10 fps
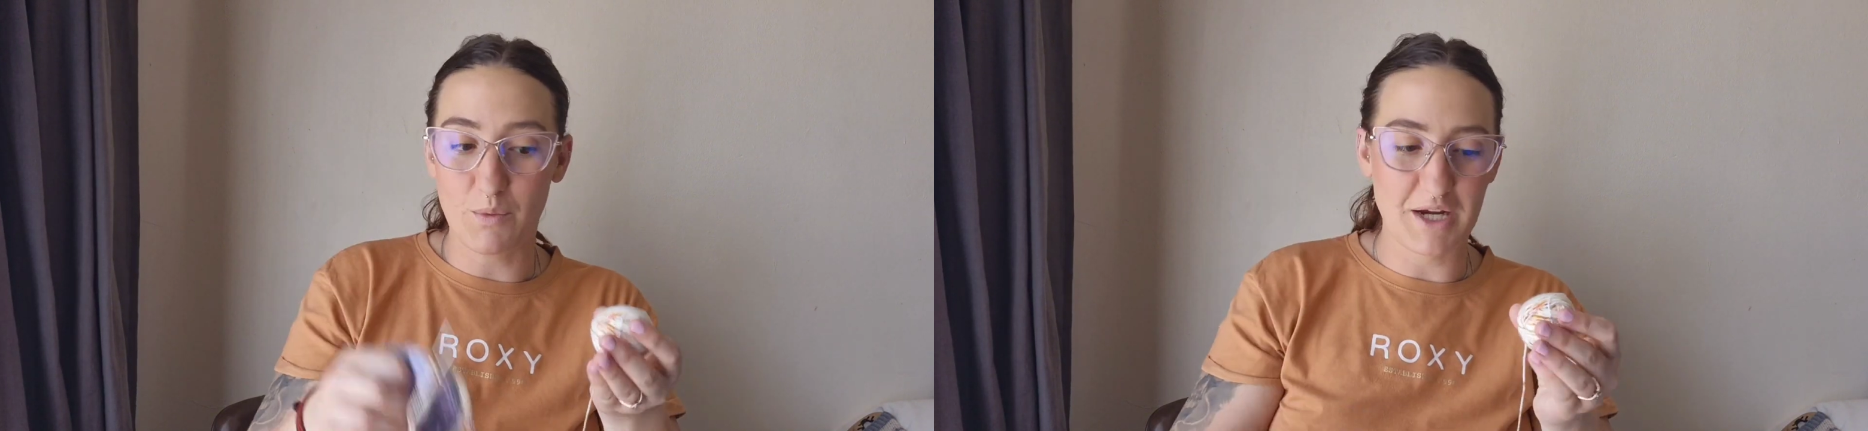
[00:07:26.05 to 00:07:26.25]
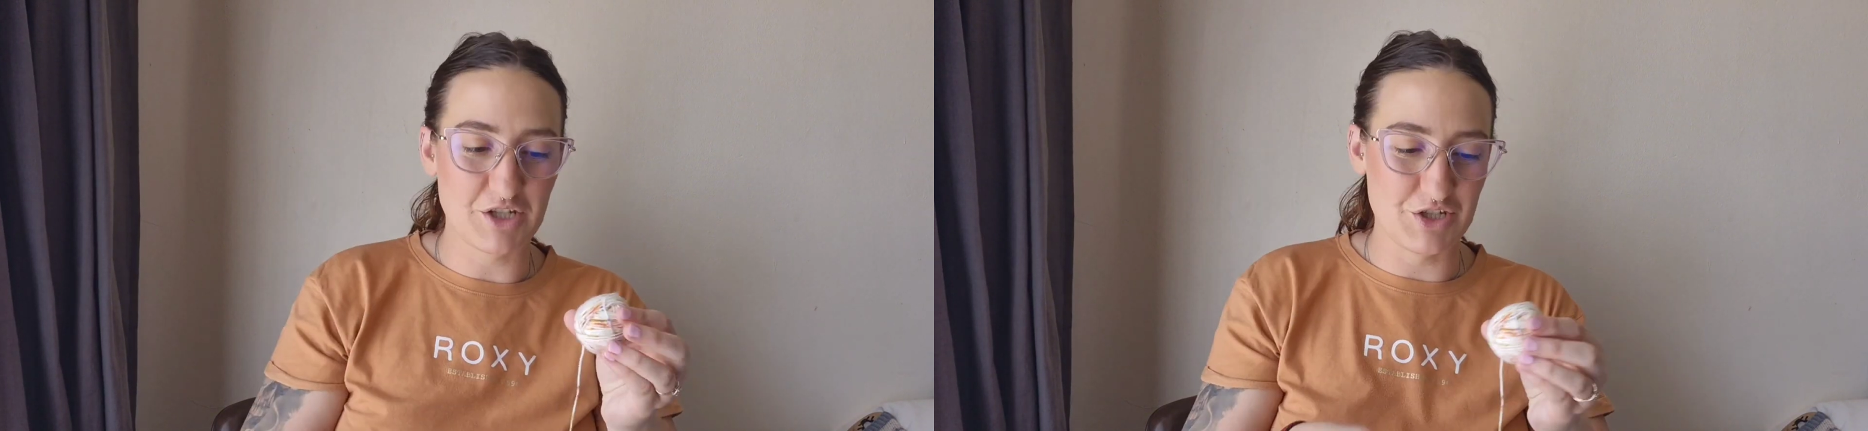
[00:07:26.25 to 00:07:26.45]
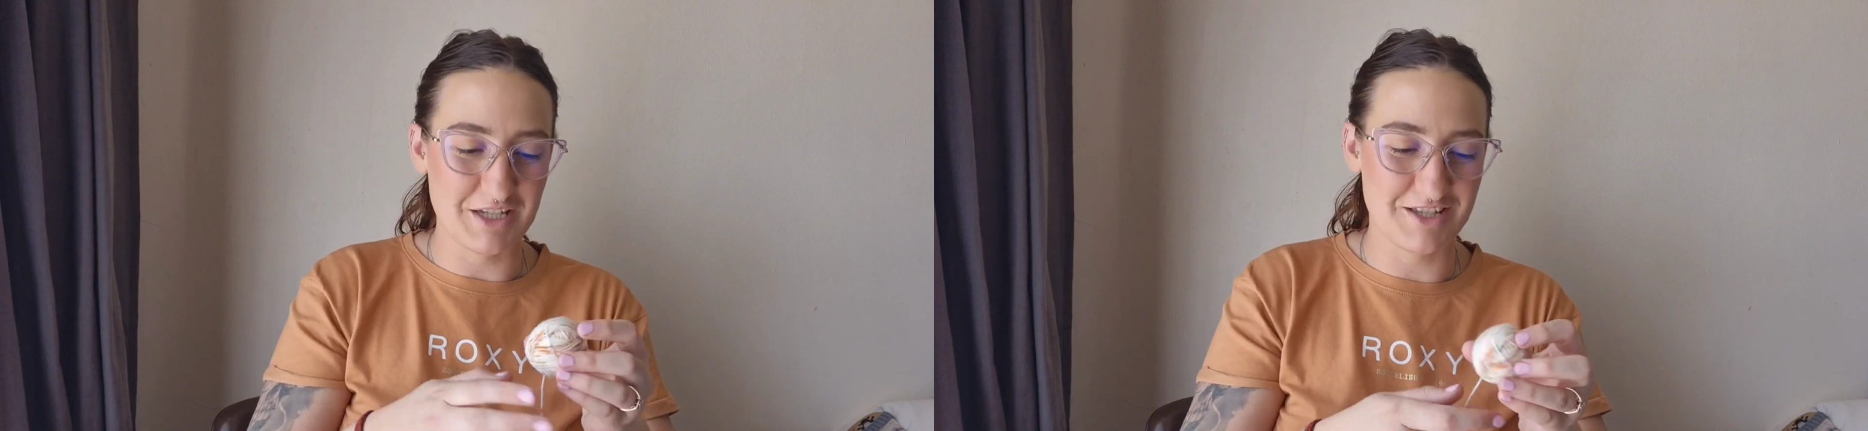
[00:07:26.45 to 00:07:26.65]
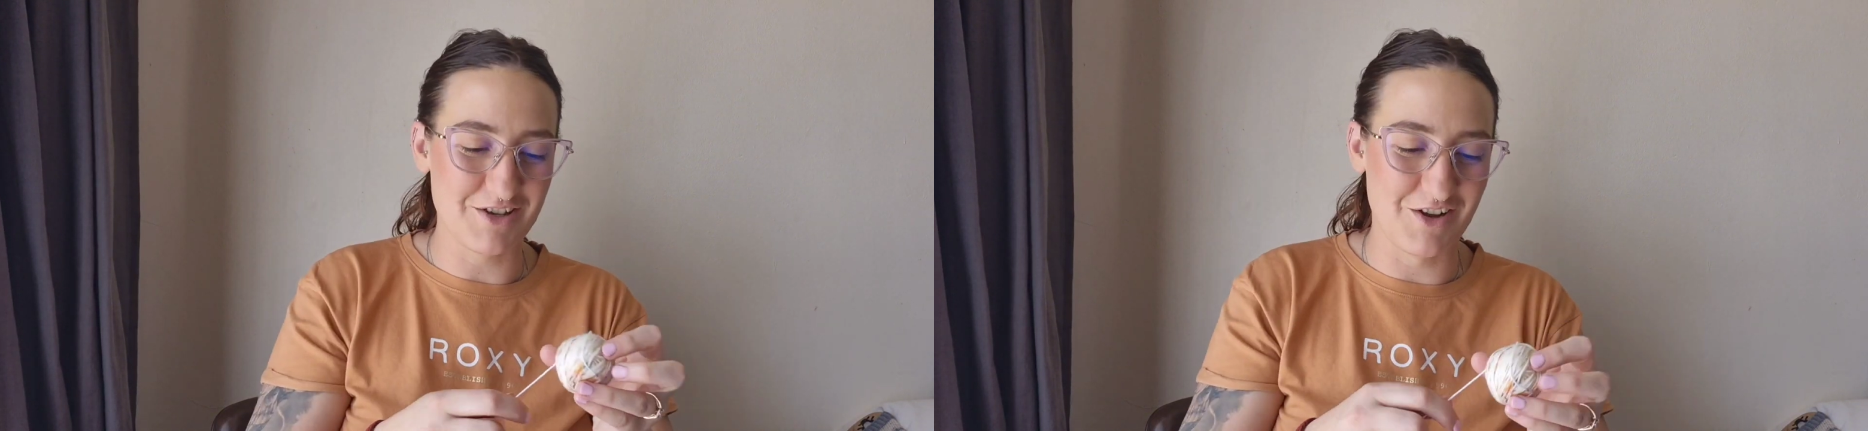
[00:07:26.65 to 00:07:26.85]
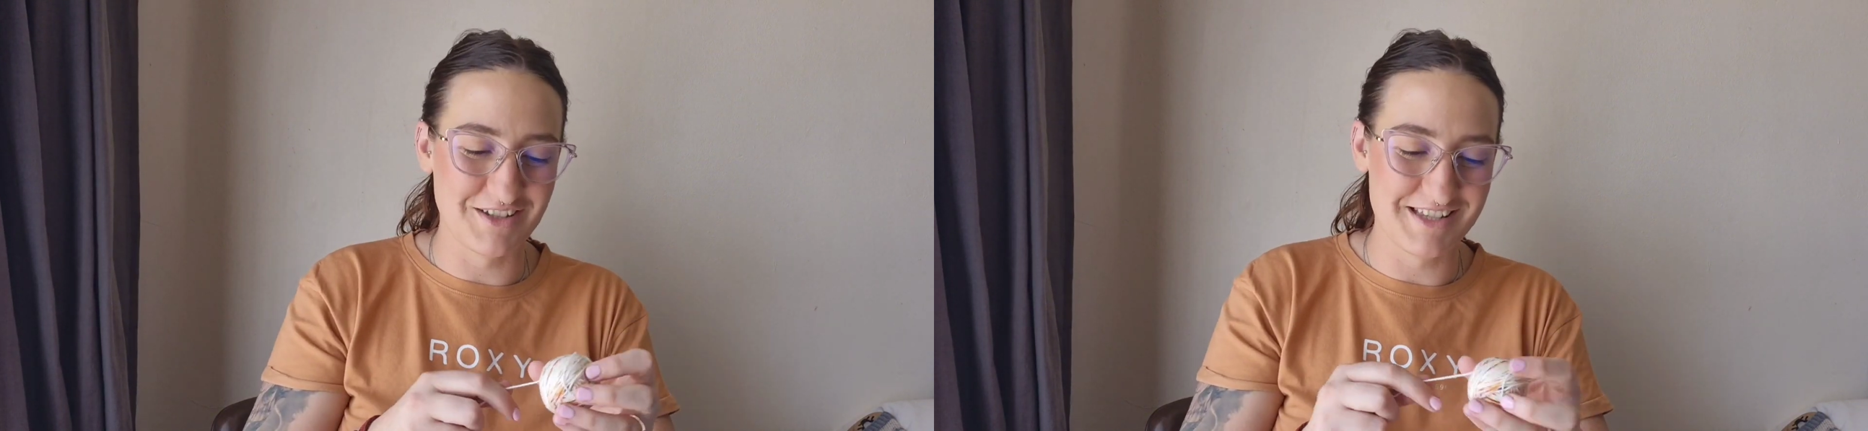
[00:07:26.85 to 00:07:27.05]
way to knit
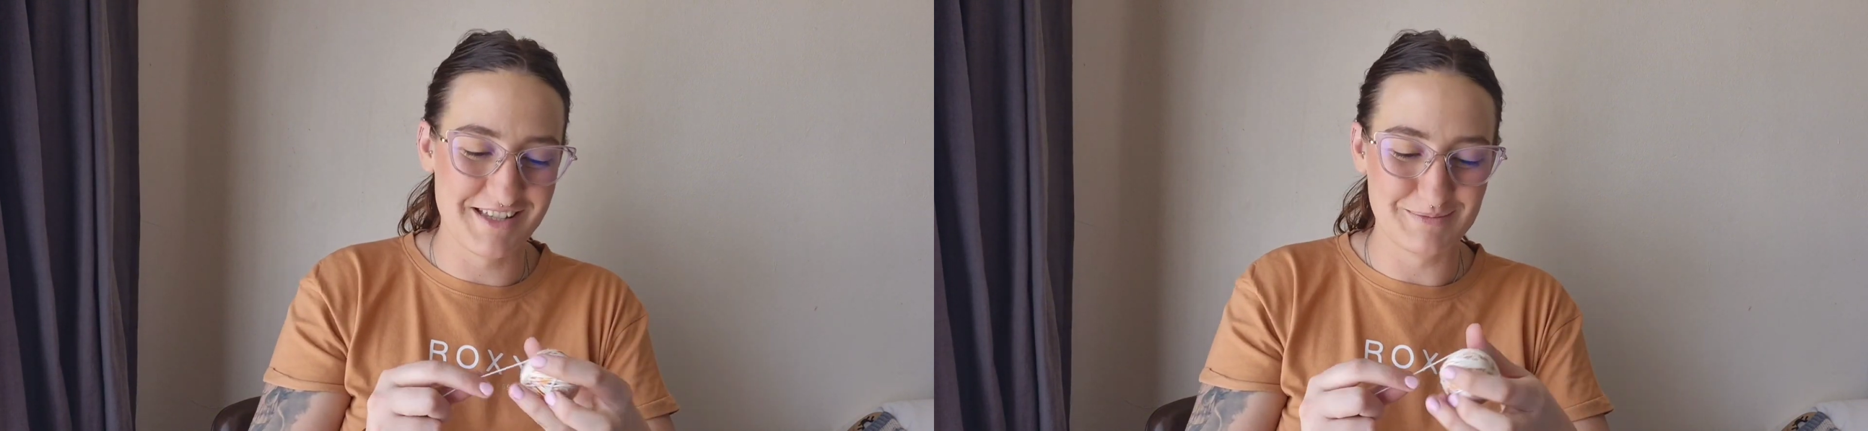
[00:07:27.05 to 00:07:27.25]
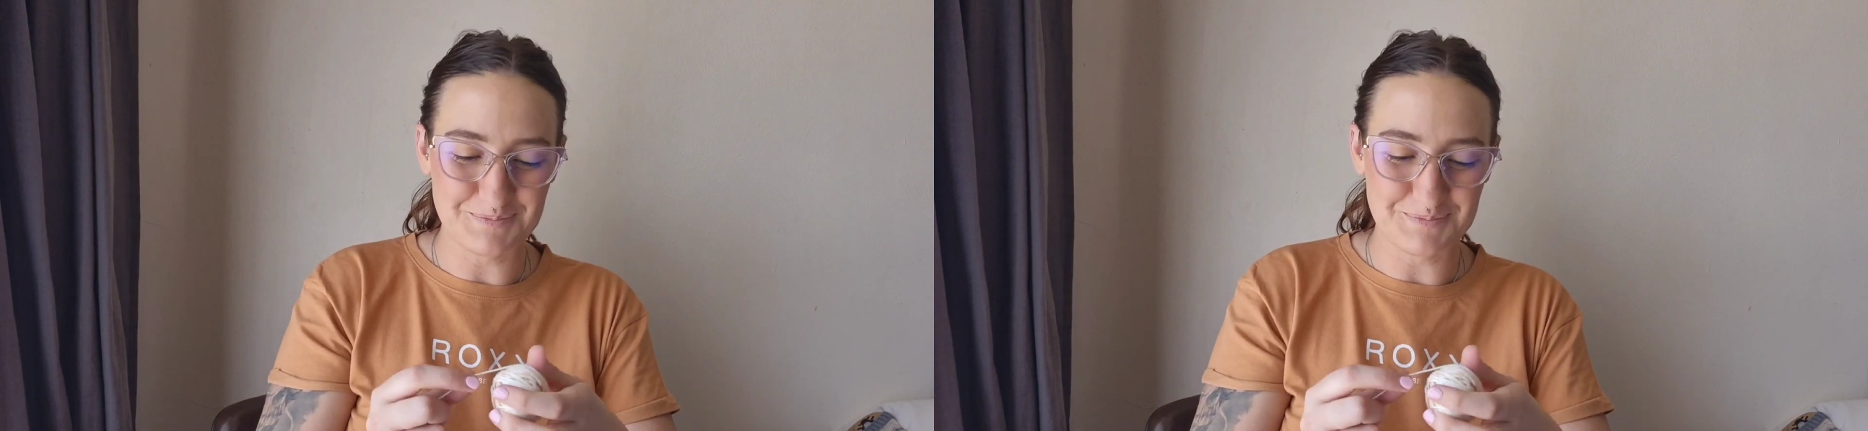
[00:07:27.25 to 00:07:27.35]
socks.